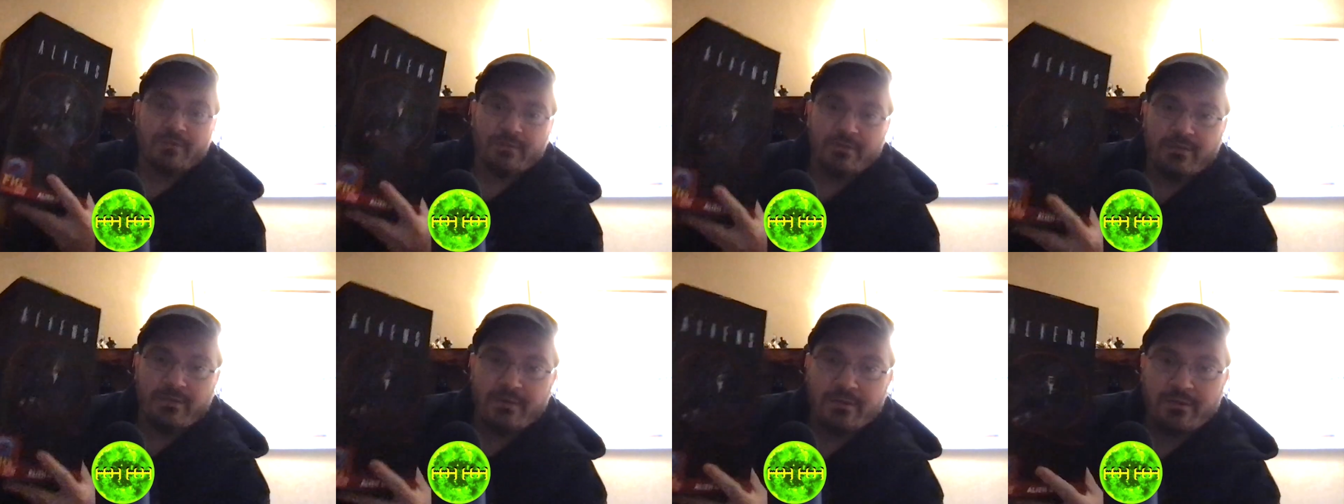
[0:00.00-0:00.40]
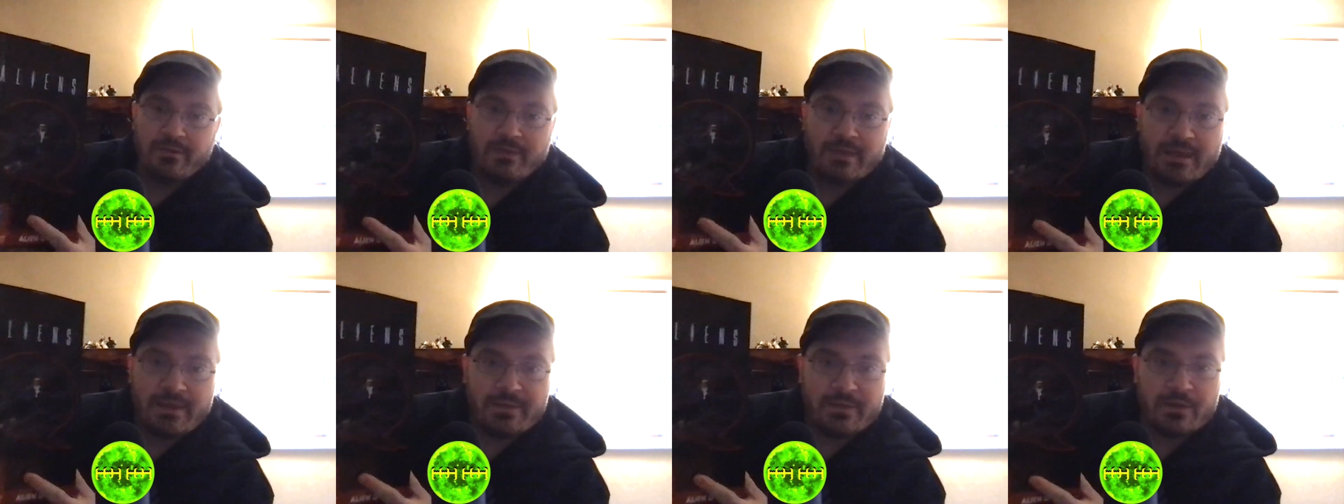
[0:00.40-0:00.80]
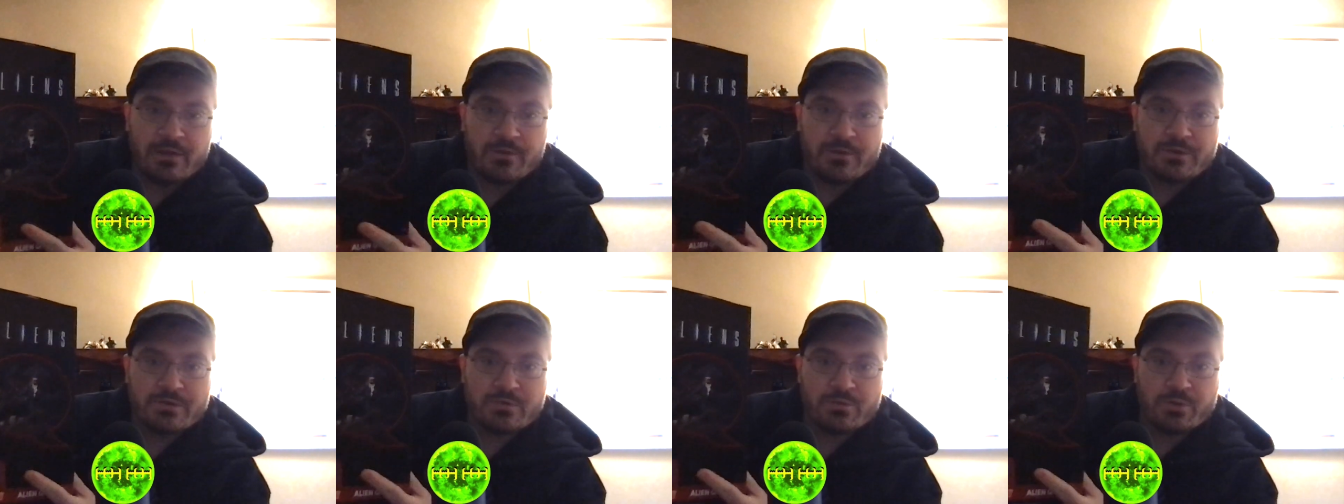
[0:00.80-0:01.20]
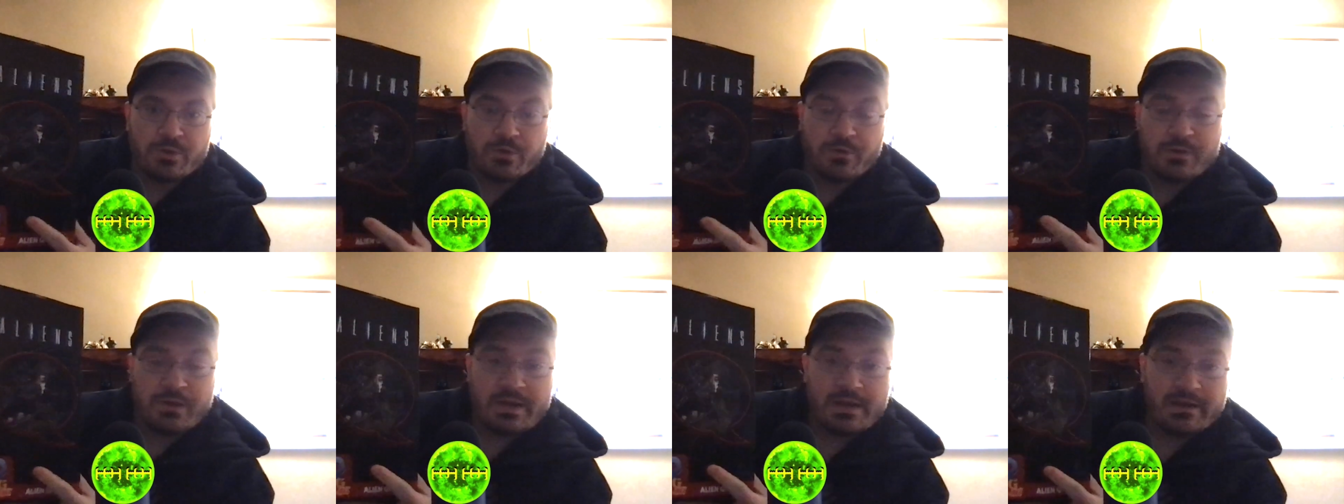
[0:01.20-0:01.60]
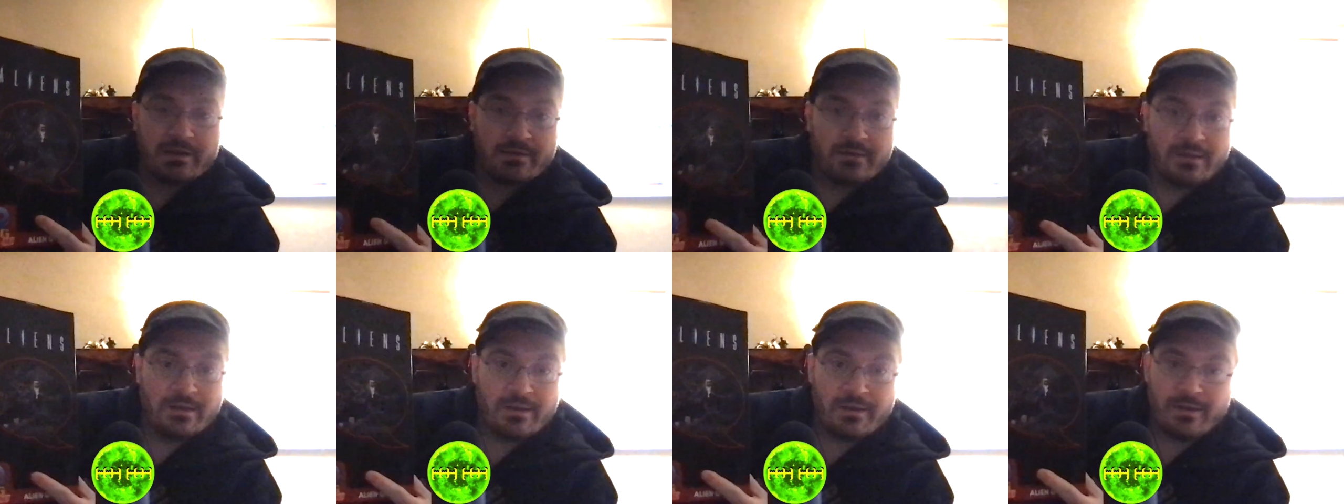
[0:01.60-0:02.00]
the alien creature were
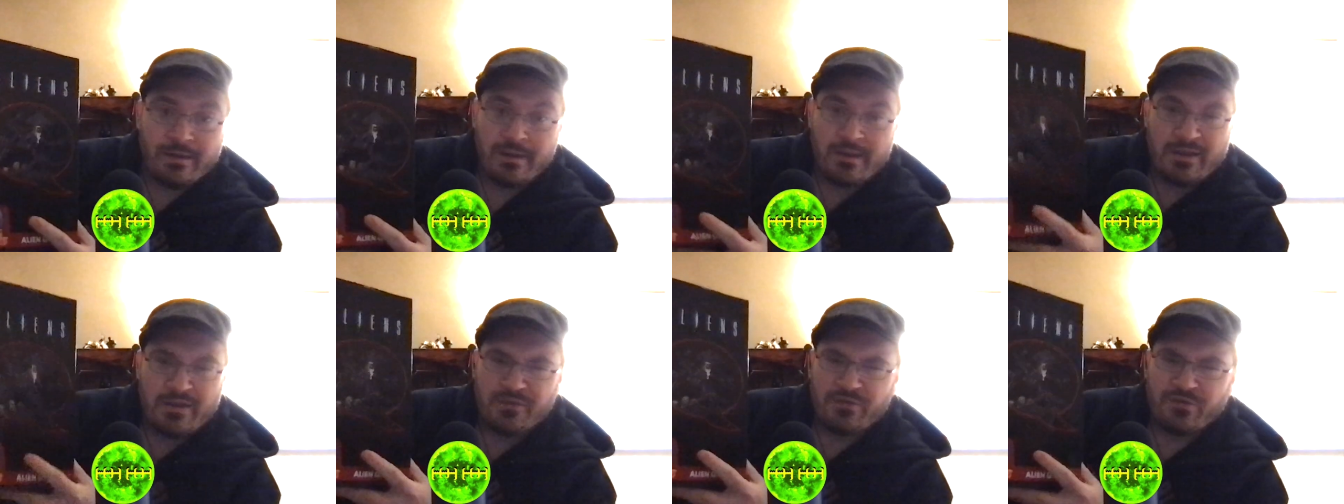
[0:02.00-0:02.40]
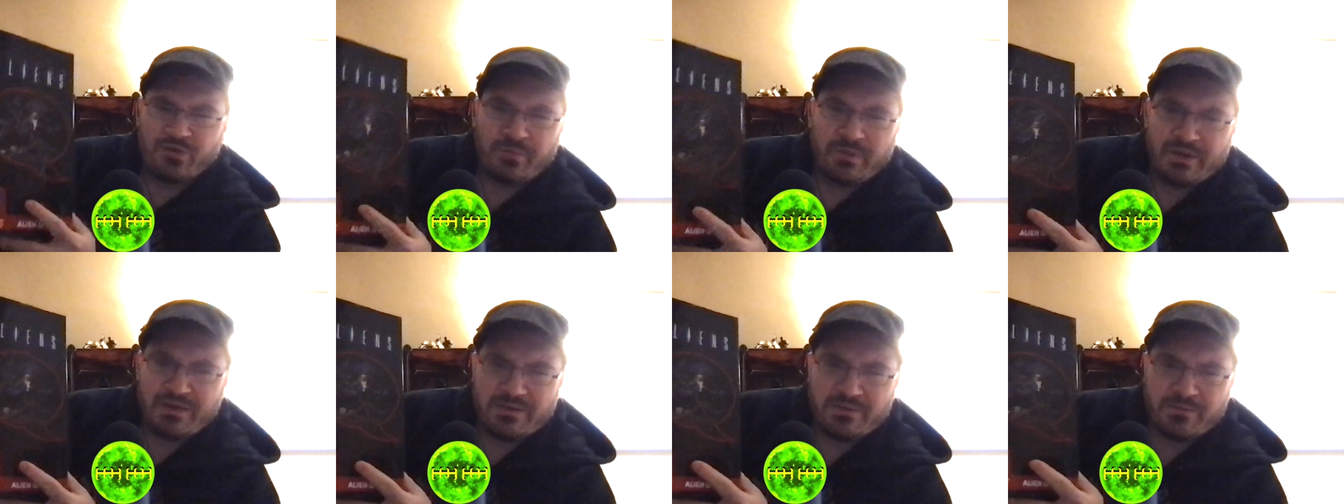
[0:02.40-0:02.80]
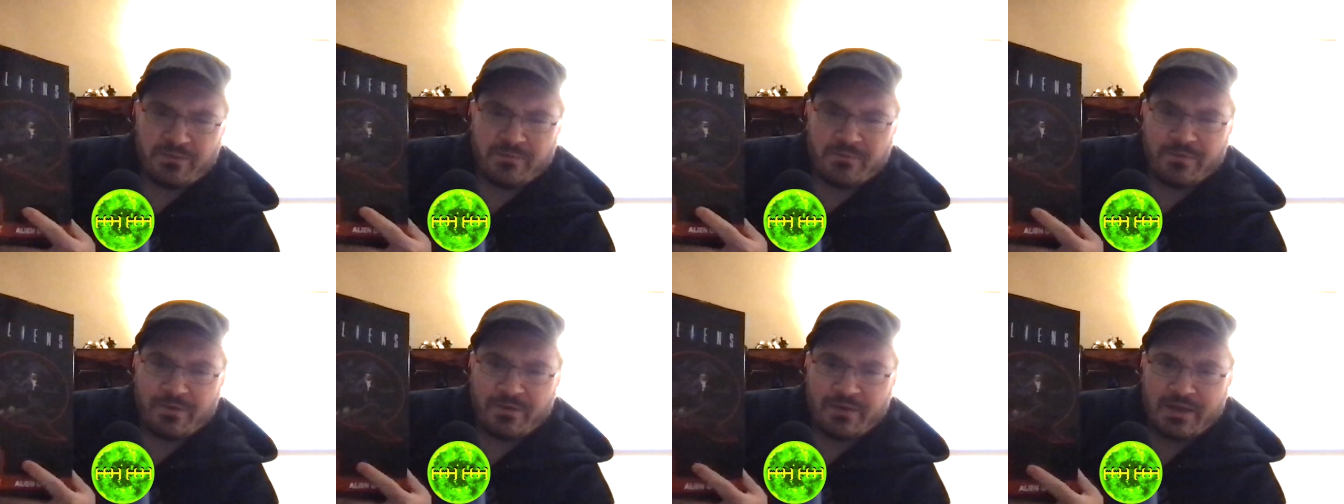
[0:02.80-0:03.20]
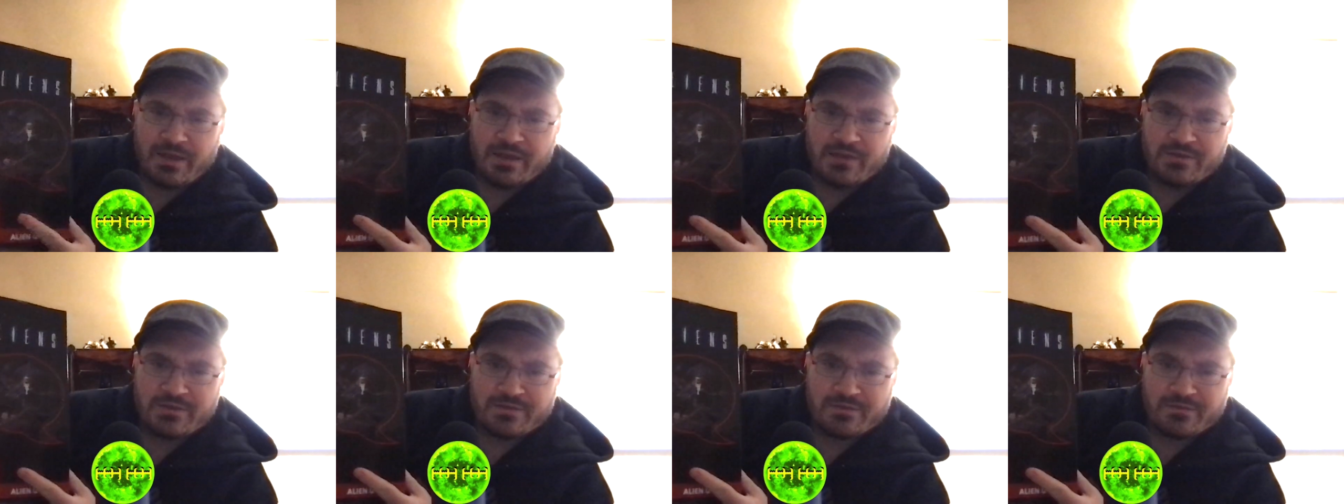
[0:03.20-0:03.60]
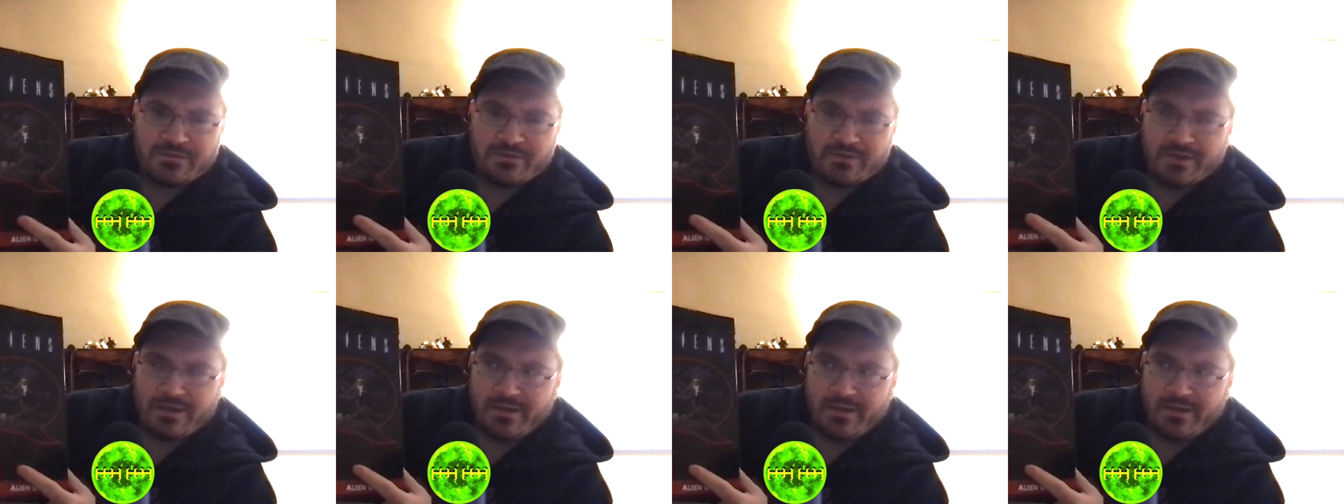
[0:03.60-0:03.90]
created. So many different variations.